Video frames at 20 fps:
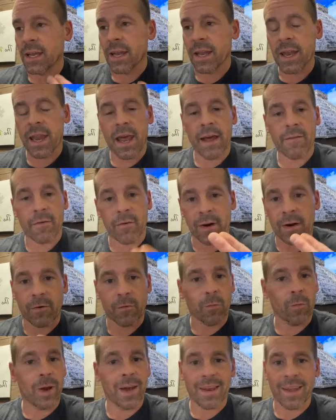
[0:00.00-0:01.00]
never
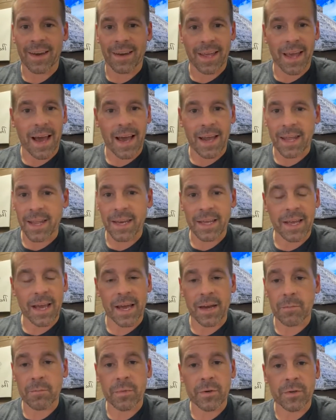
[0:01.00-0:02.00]
ever went and got any
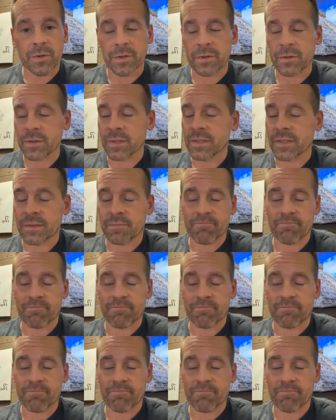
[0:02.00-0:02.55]
kind of booster.